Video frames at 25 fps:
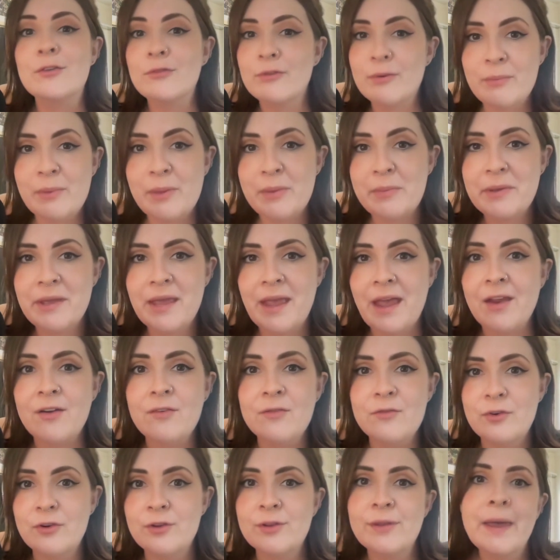from them
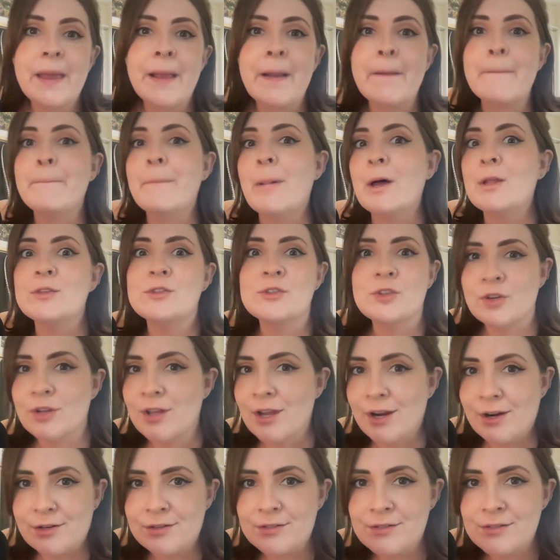again for like months or
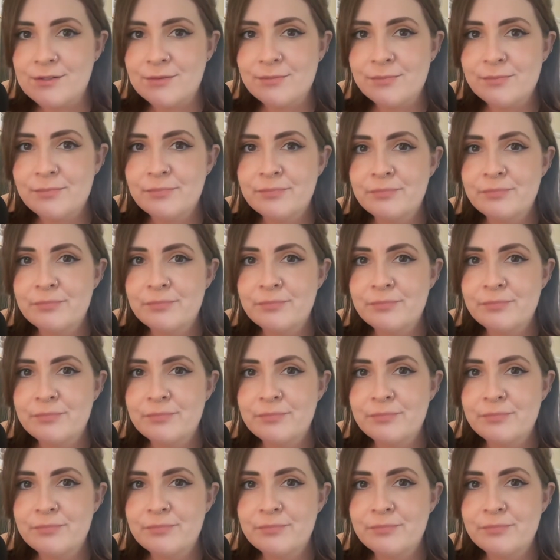years.